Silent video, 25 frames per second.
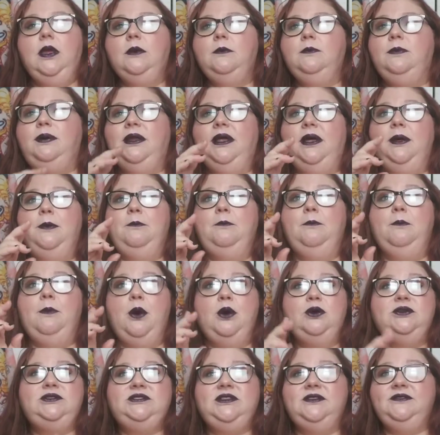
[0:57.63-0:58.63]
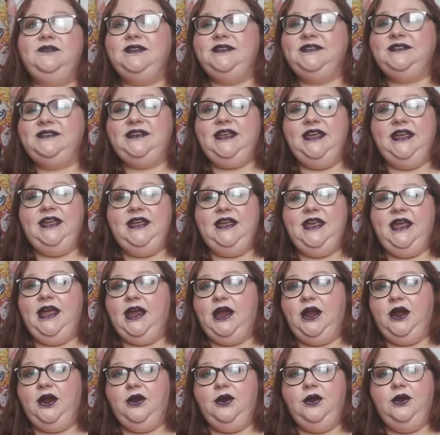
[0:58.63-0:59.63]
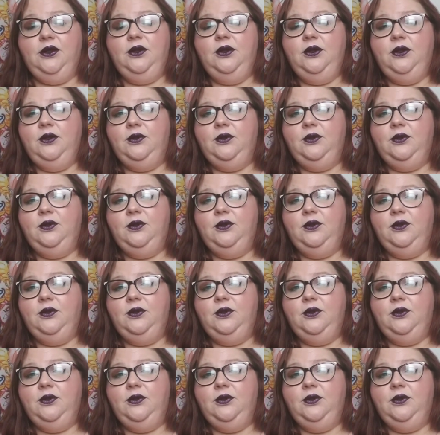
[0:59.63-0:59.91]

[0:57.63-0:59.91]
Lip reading: But most of the skincare